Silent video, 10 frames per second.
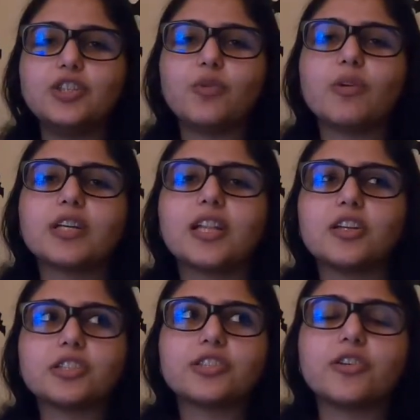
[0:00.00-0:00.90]
you don't want to
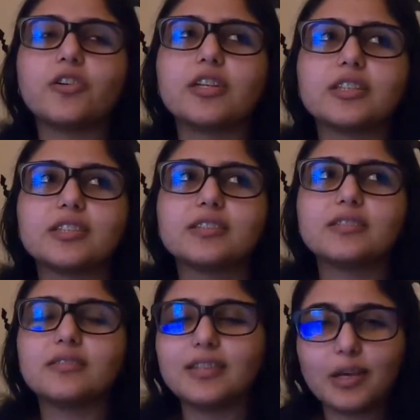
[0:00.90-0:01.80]
cluster it all at
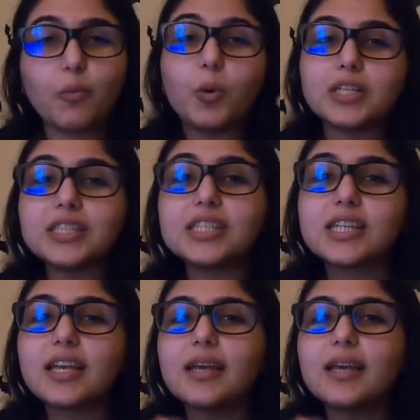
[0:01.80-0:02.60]
like once.